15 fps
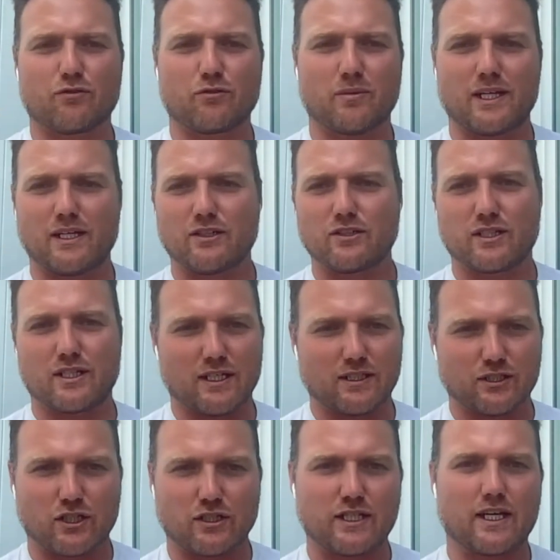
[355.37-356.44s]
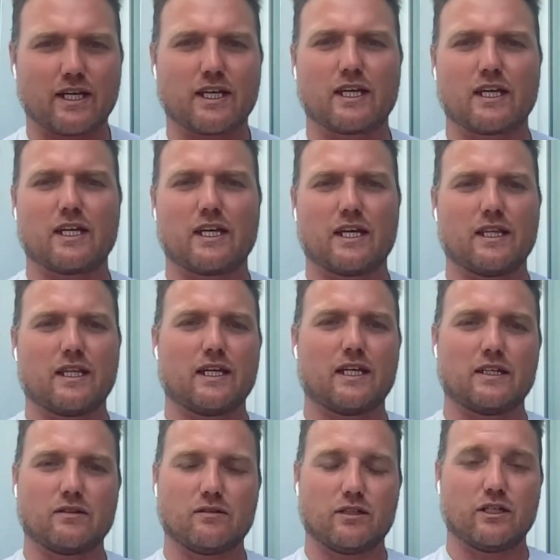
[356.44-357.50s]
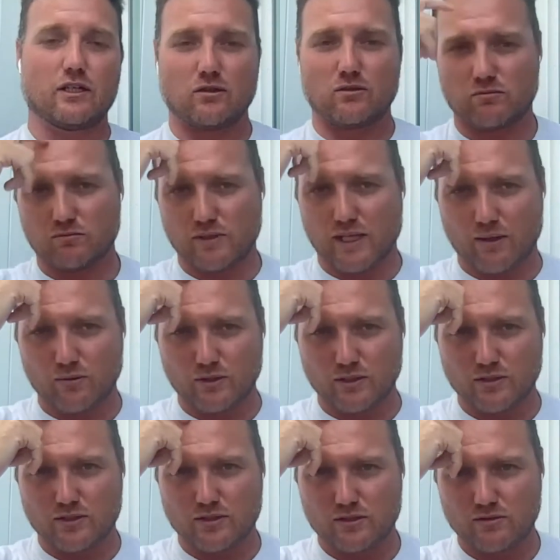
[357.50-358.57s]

it for many years and I started taking it. And then, you know, that was,